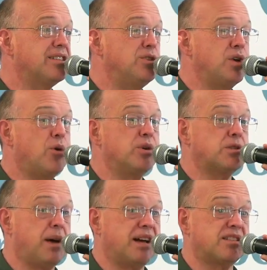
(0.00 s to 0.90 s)
it's
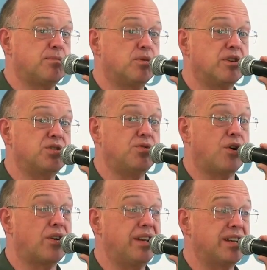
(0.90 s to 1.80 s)
possible because you've
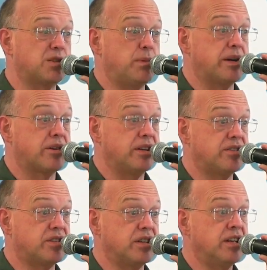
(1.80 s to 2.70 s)
already
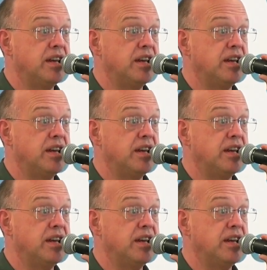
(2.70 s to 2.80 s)
experienced it,